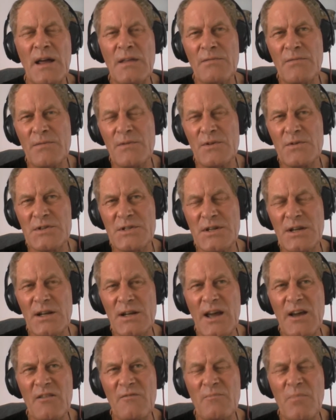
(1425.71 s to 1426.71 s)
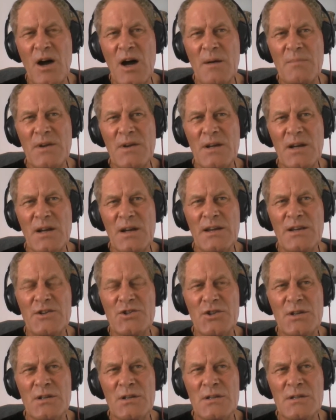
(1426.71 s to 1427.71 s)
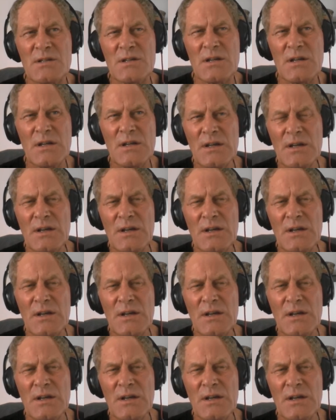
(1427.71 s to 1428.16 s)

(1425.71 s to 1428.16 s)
and you still have populations